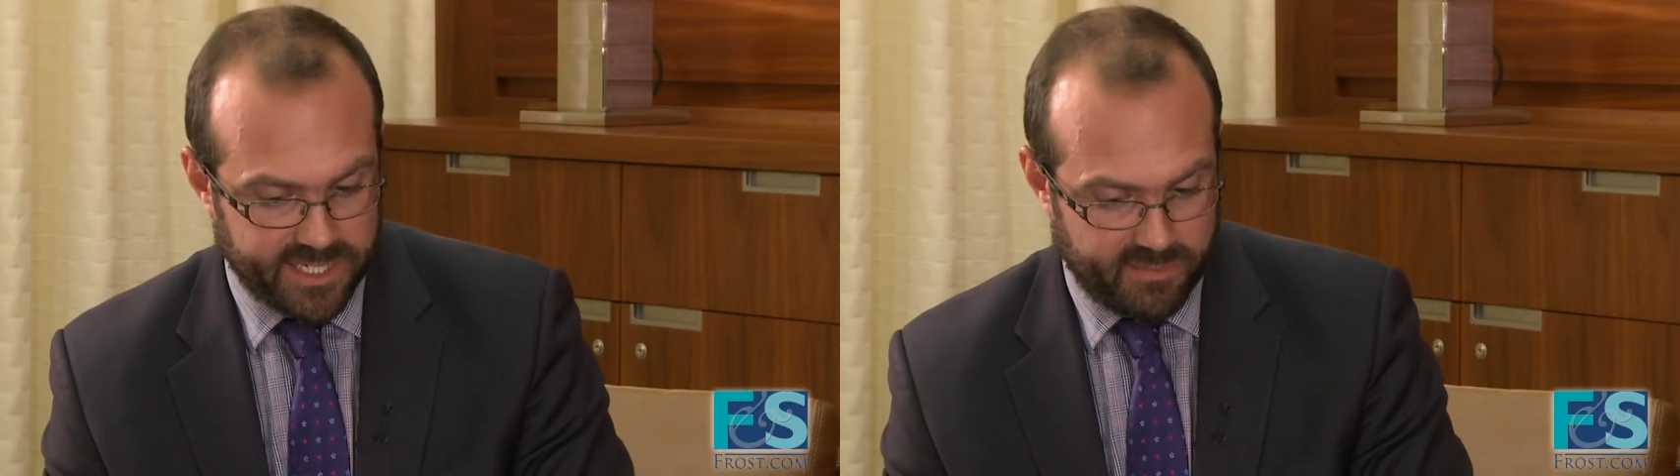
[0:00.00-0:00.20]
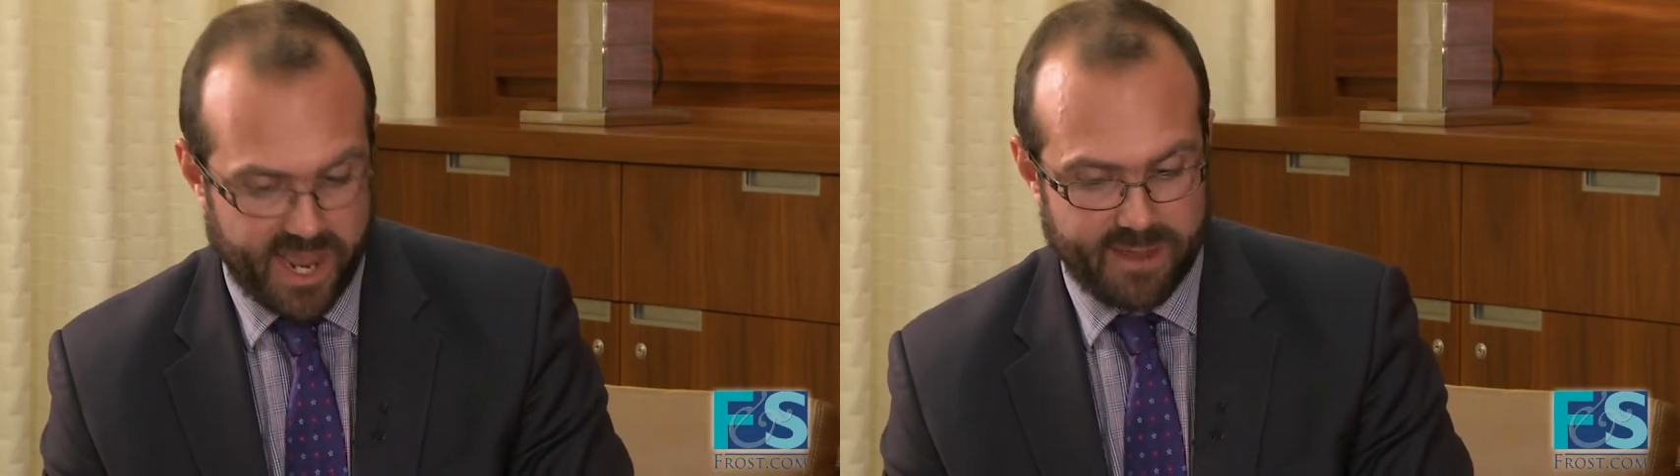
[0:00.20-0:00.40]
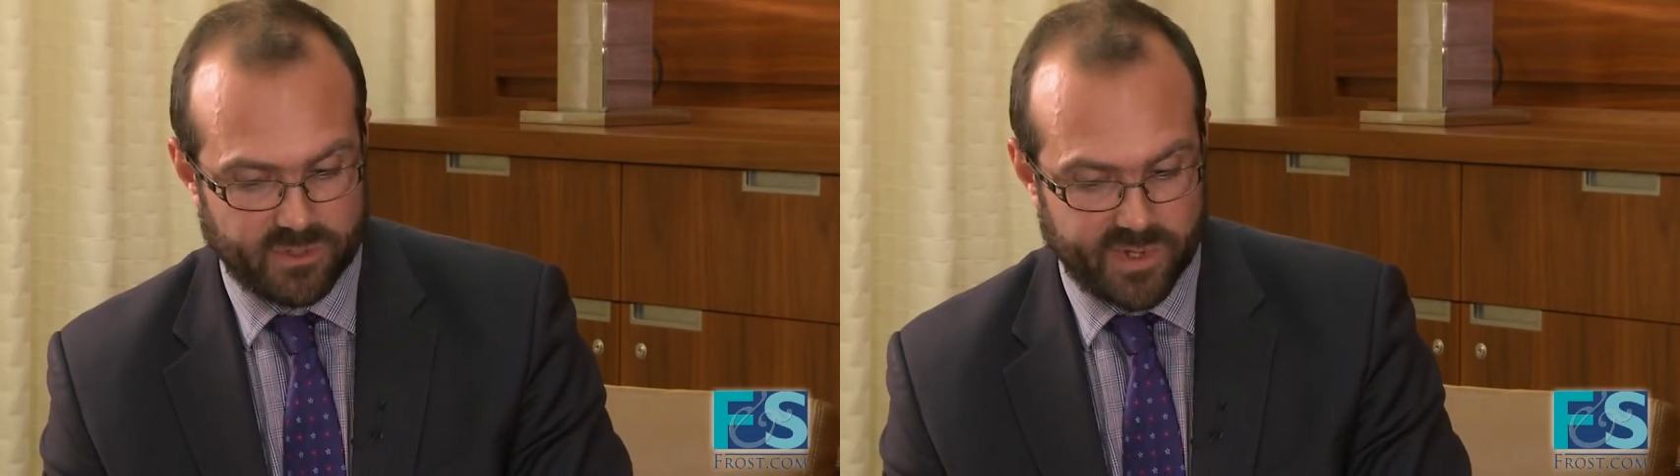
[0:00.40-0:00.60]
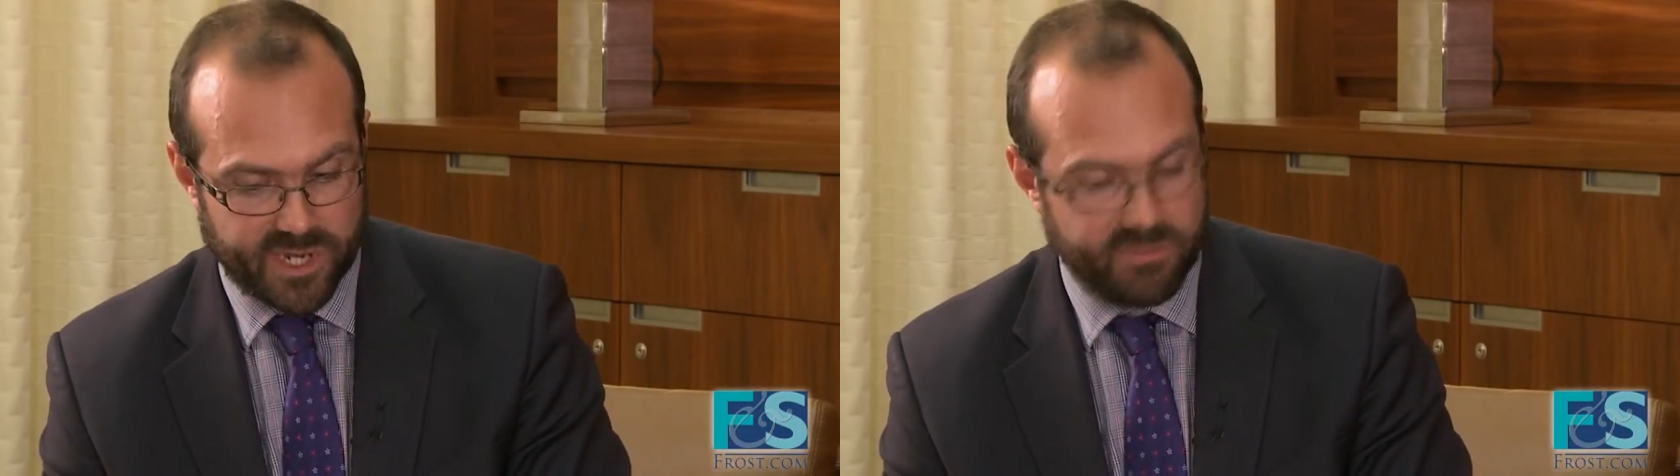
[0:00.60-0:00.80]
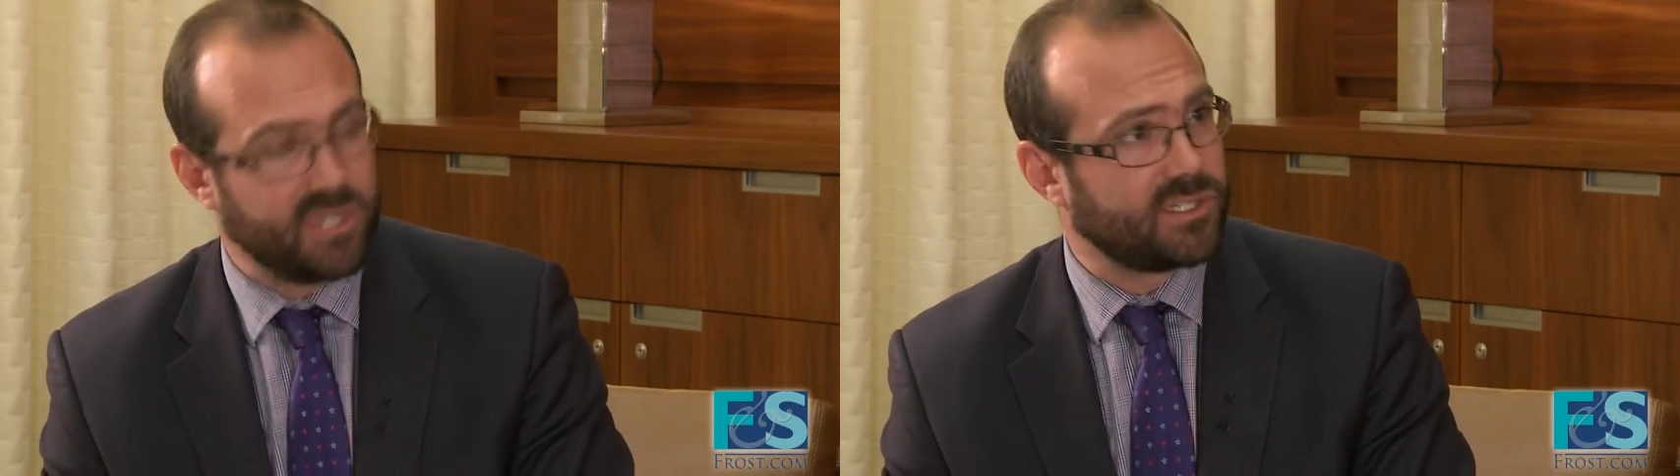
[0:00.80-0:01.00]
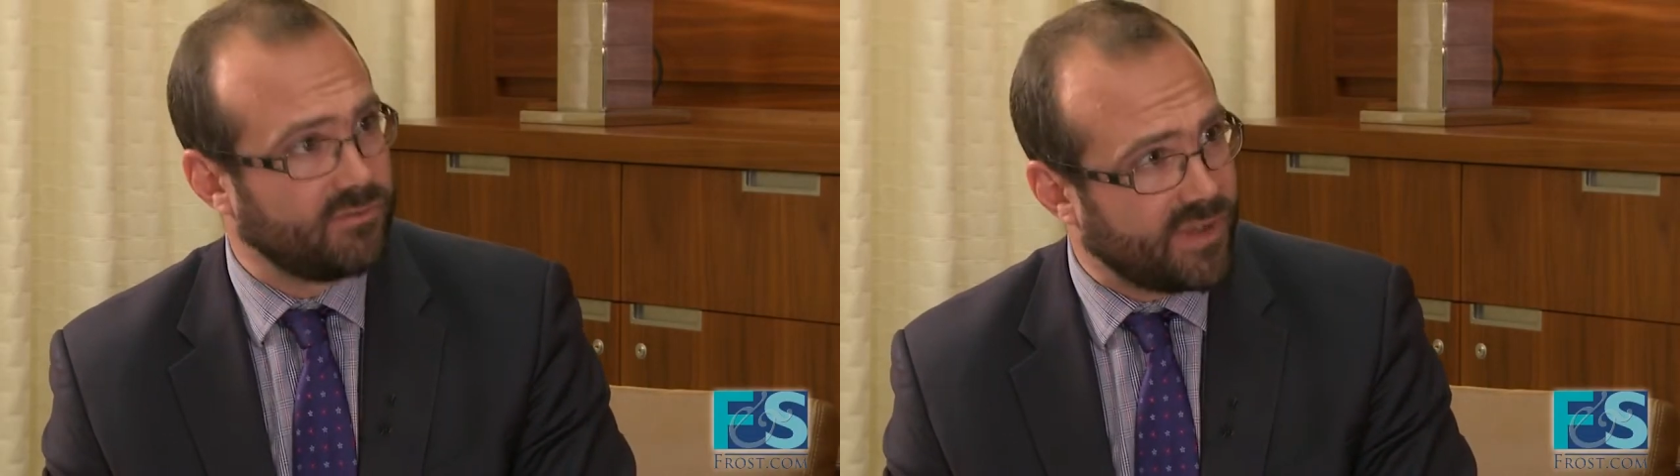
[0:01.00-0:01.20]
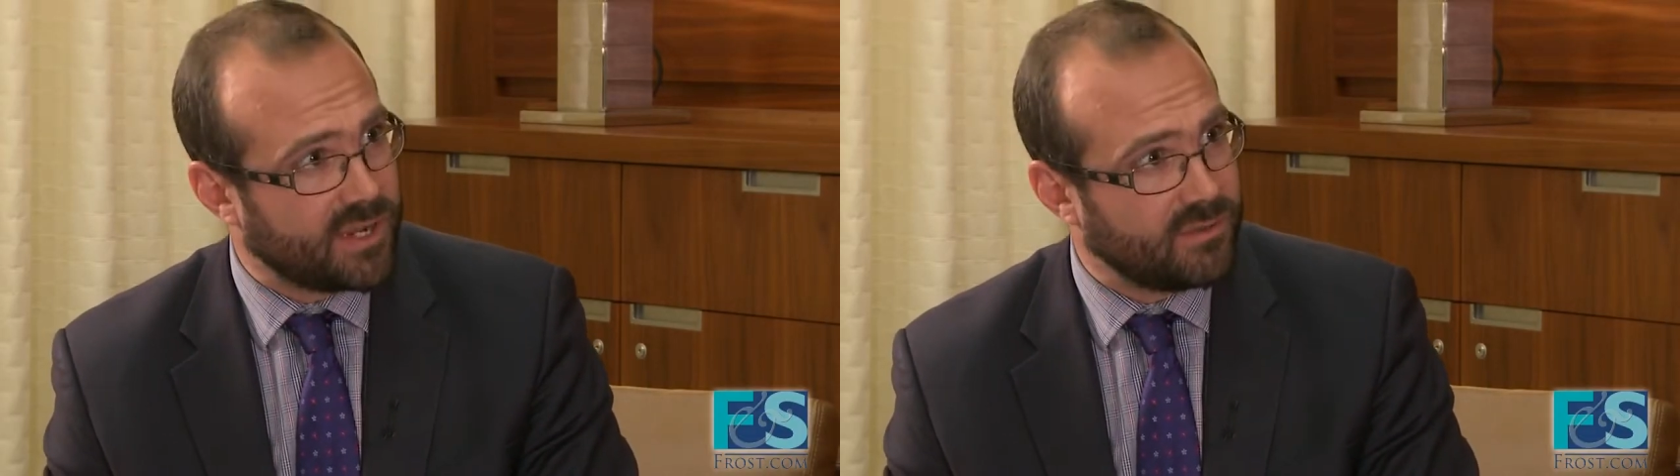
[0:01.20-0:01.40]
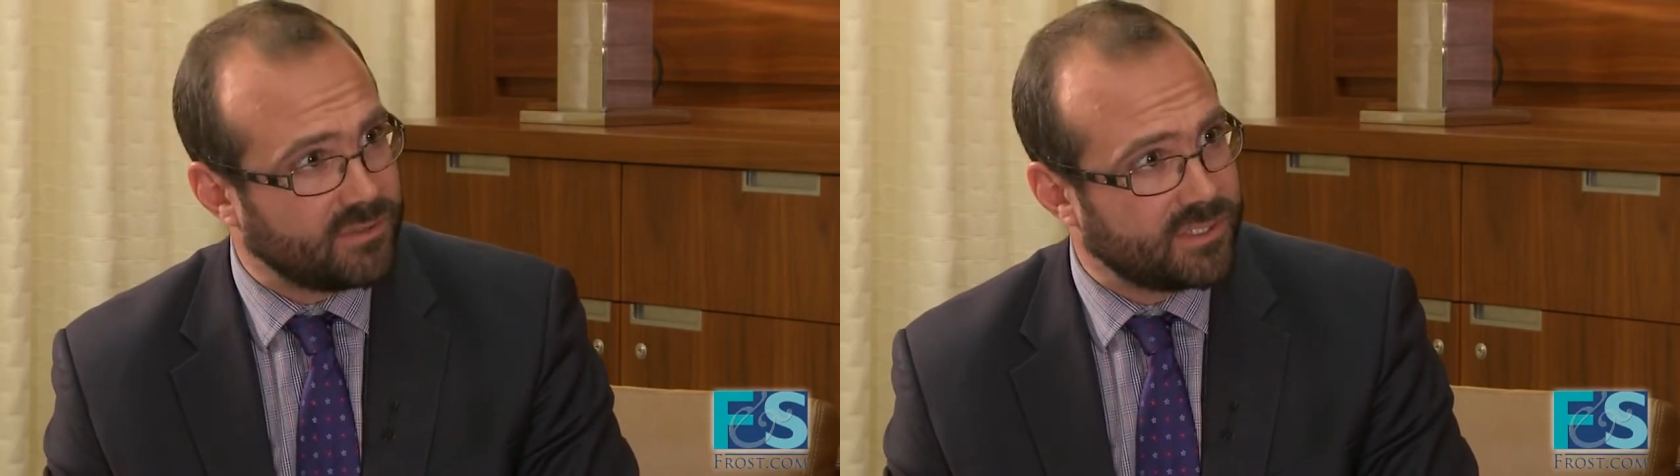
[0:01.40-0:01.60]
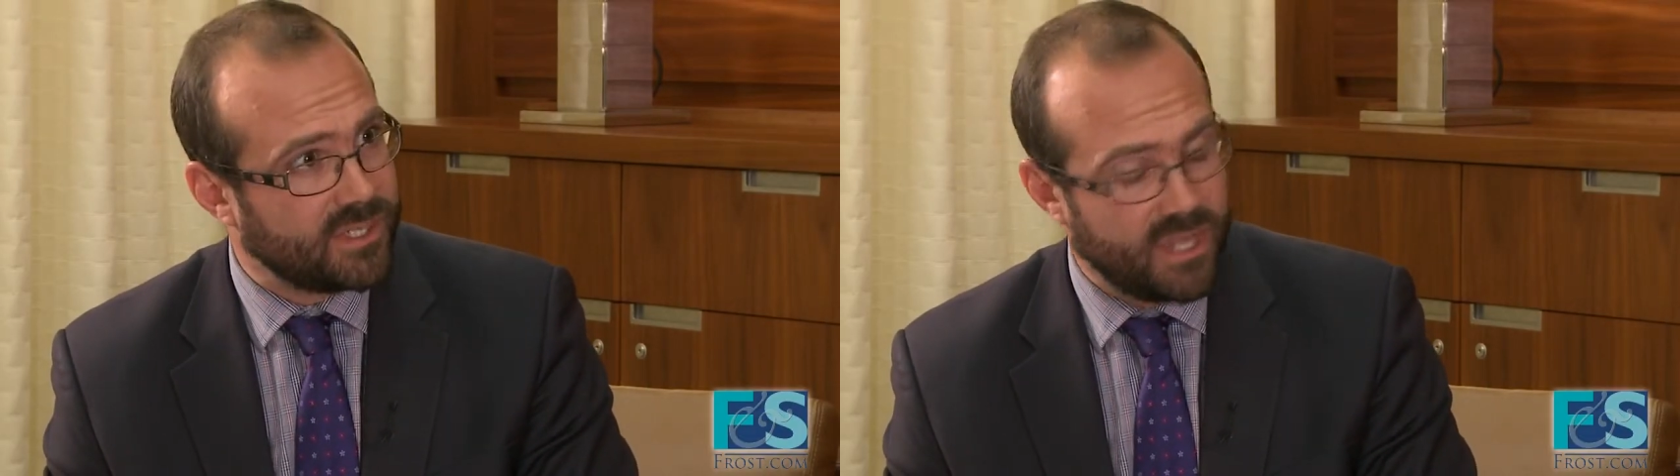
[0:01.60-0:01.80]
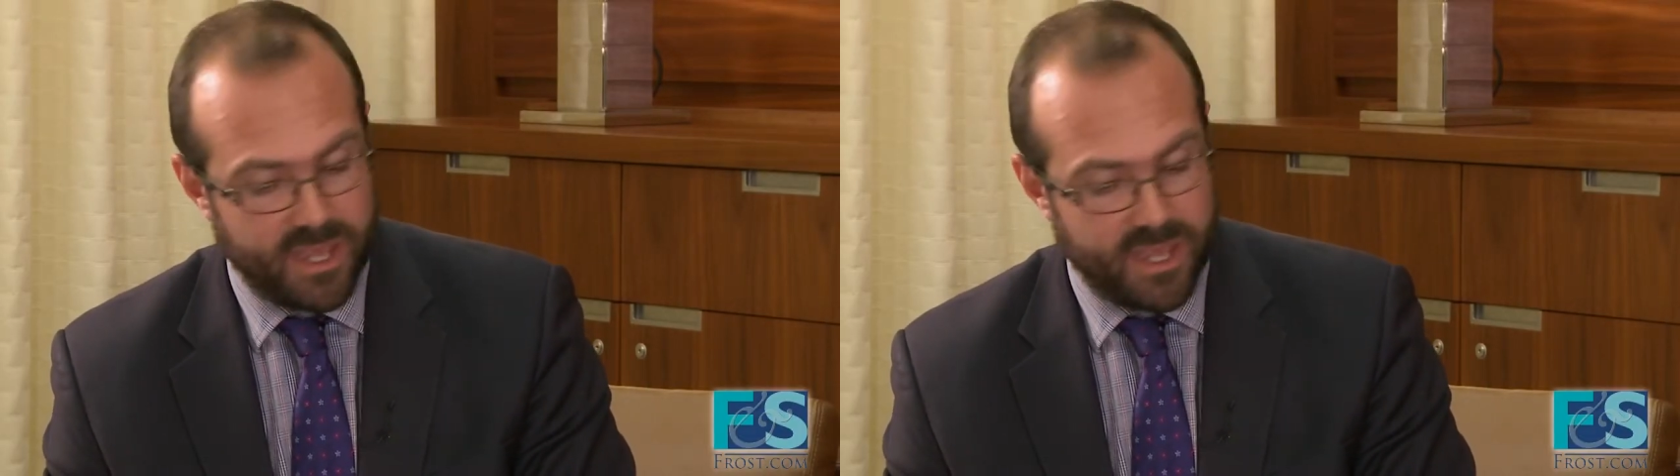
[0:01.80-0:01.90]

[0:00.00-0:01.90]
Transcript: is perhaps with commercial vehicles.